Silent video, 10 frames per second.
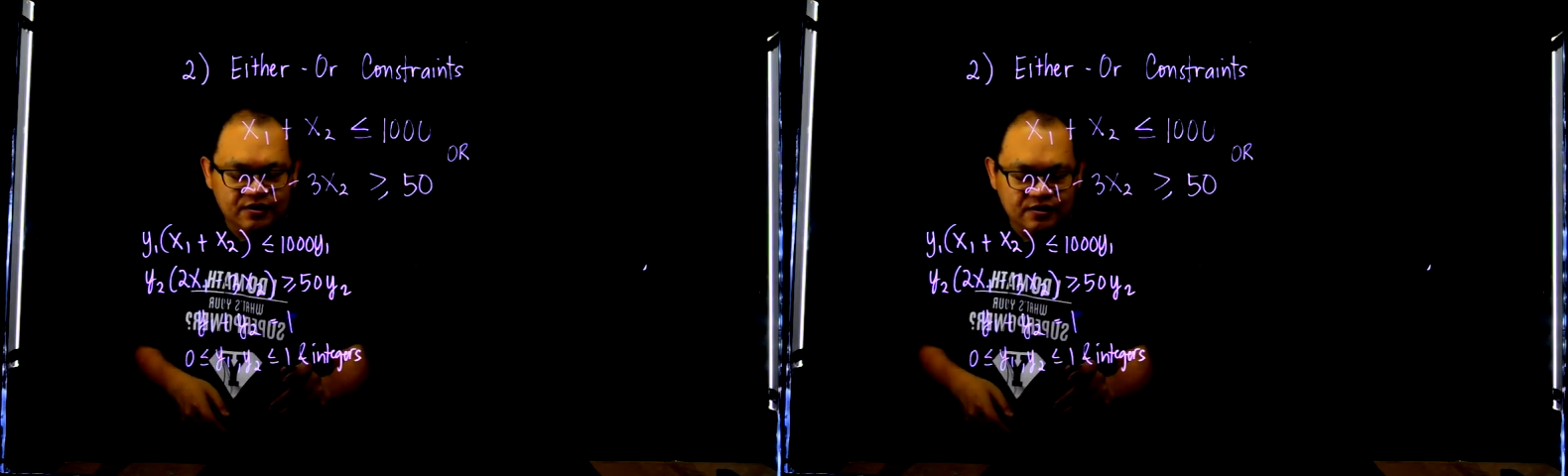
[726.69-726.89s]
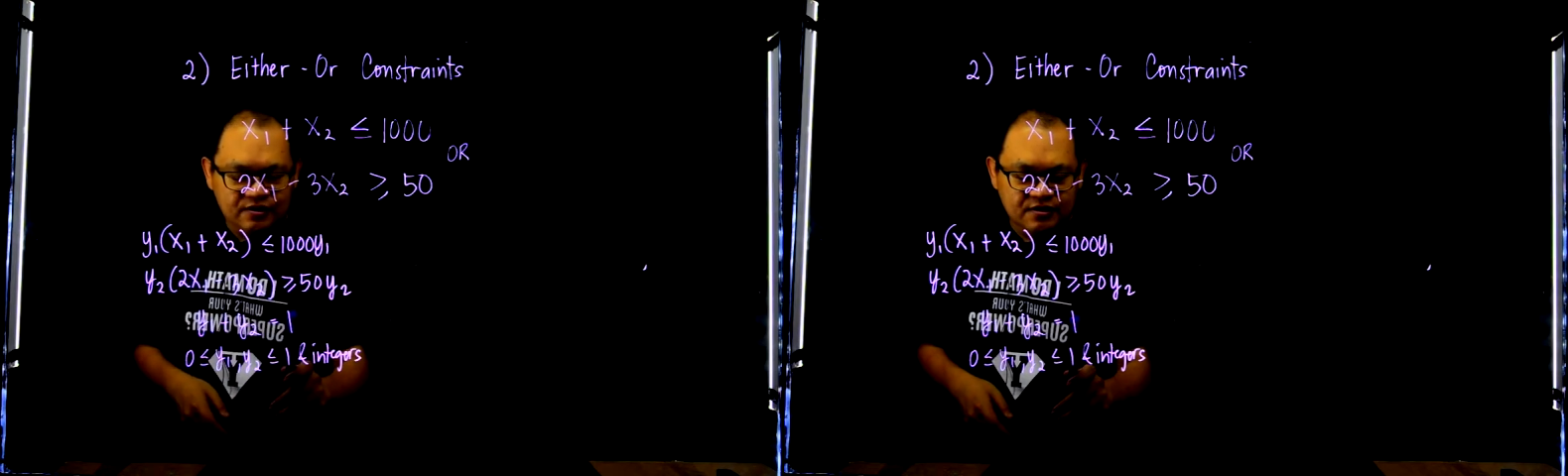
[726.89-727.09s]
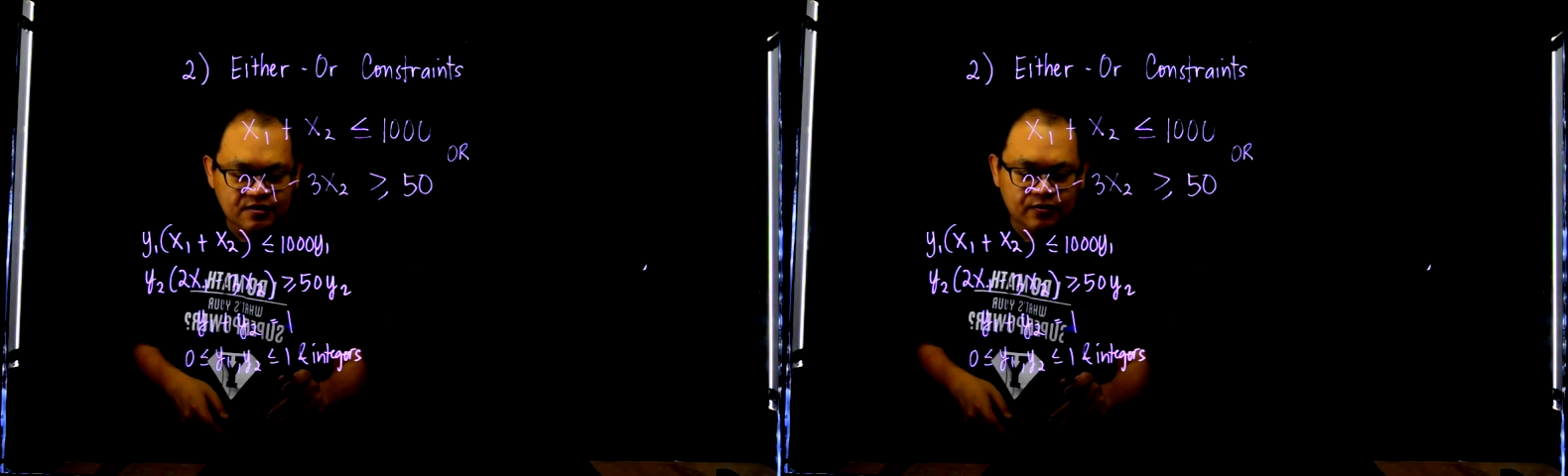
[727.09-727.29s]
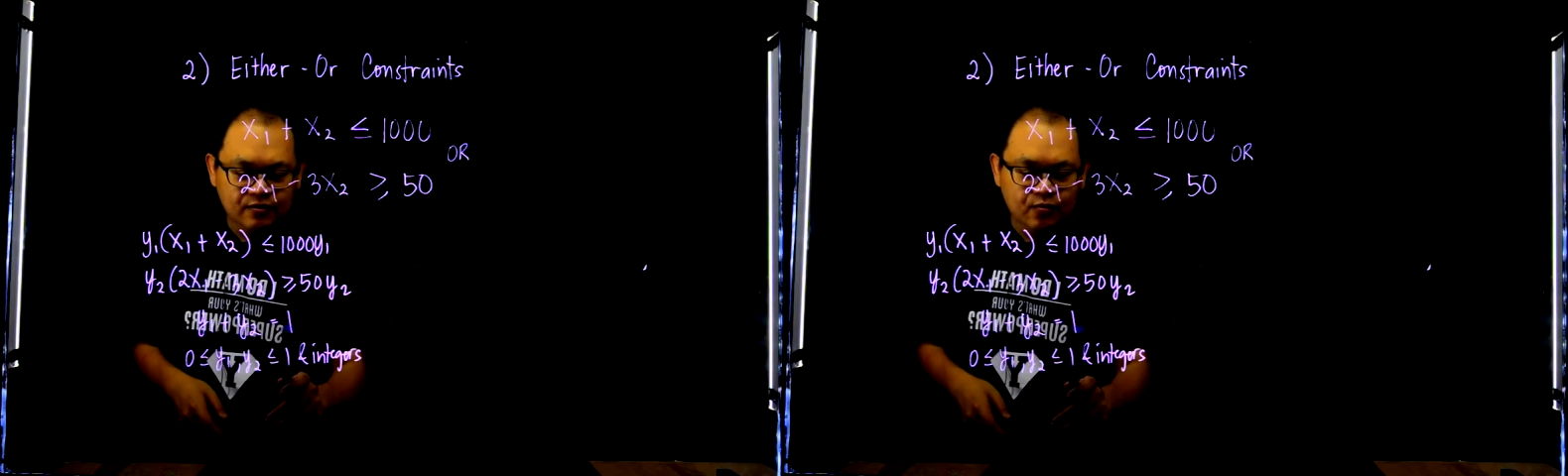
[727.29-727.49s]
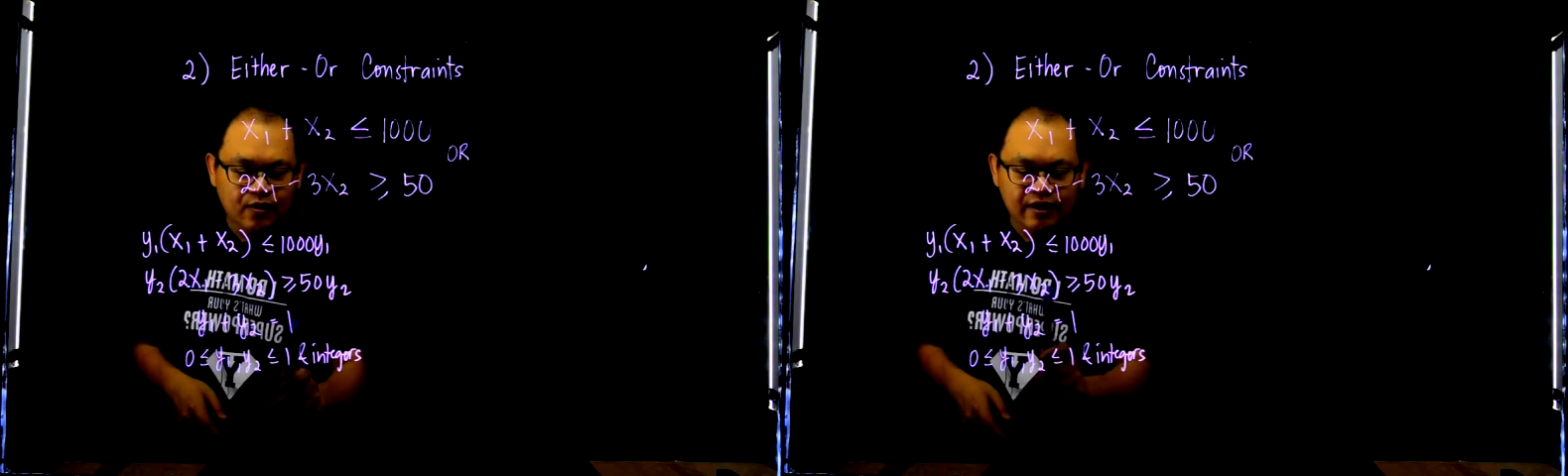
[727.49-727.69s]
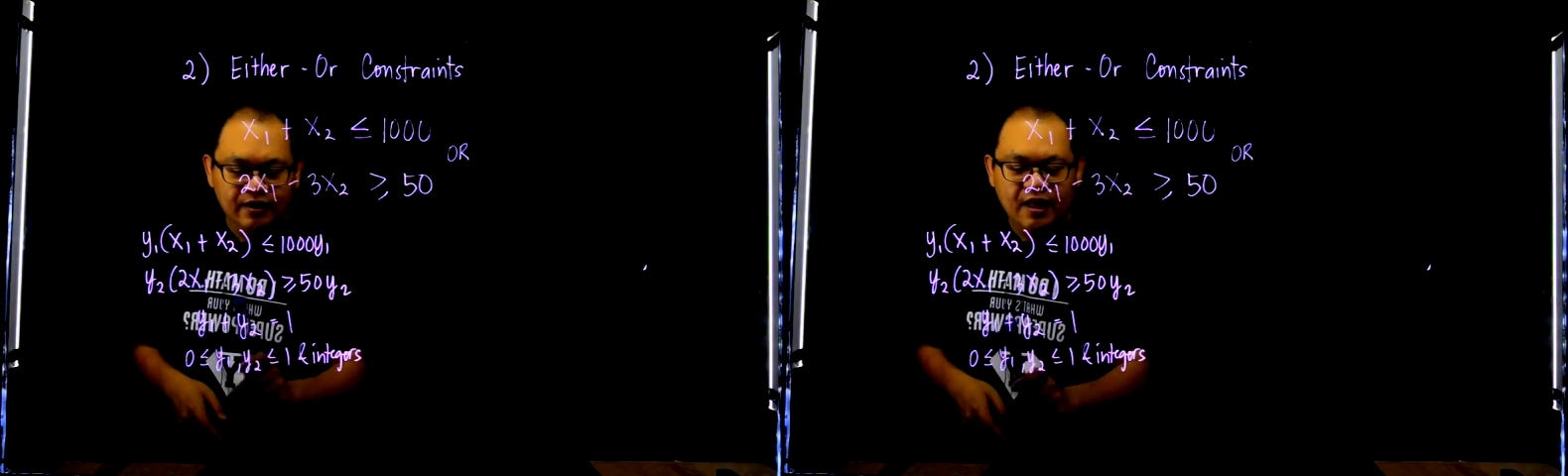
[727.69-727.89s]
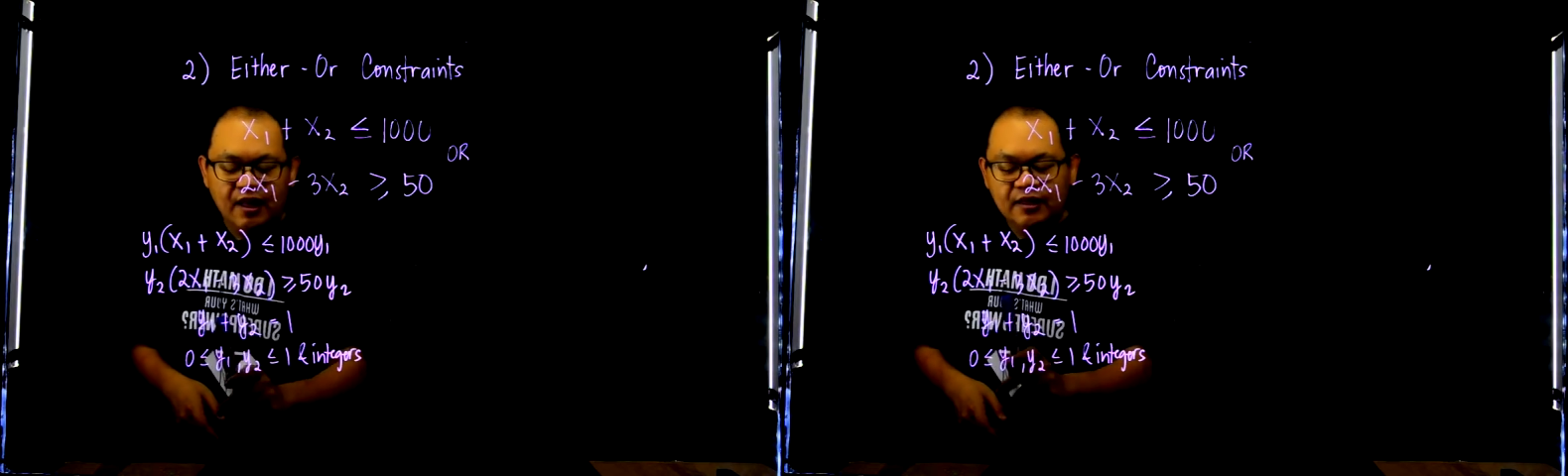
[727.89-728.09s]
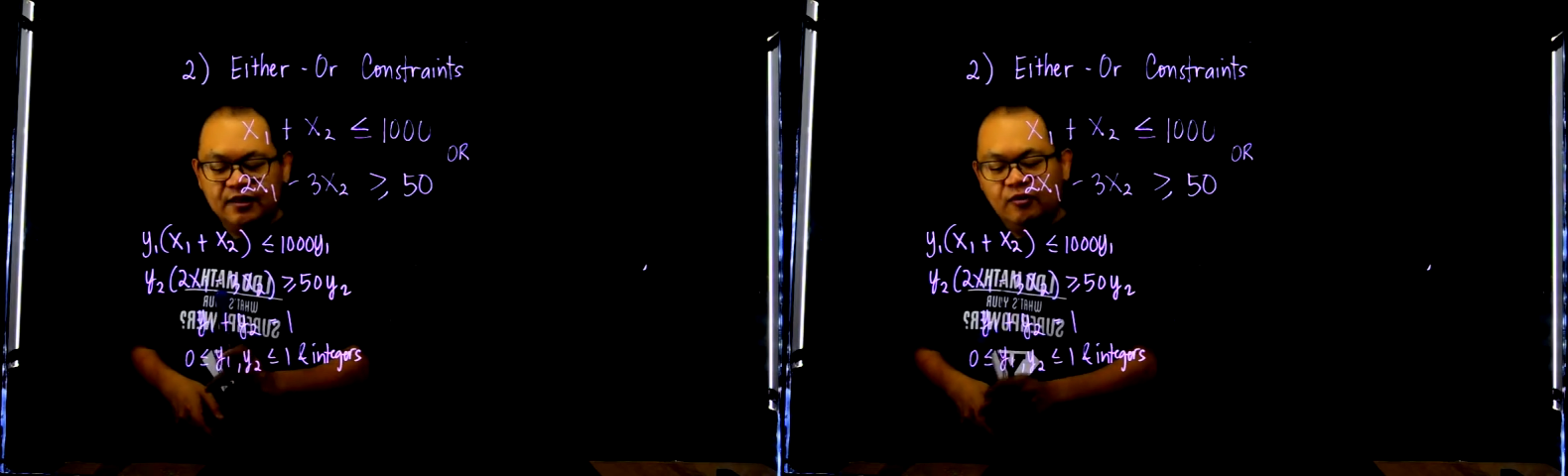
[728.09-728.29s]
is equal to 1,
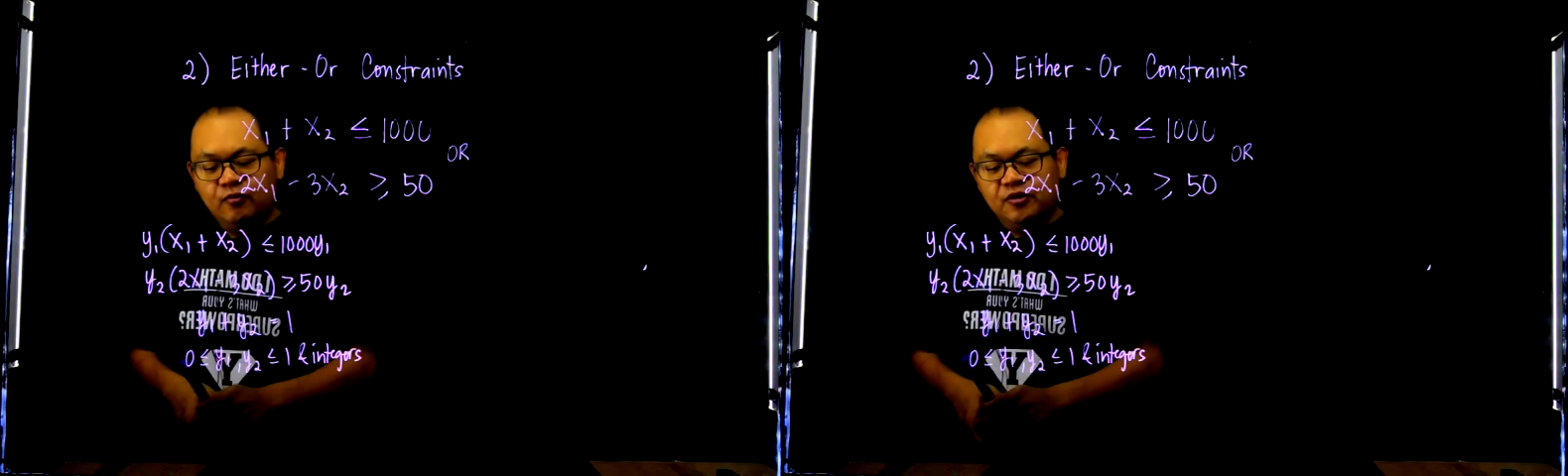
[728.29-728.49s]
then what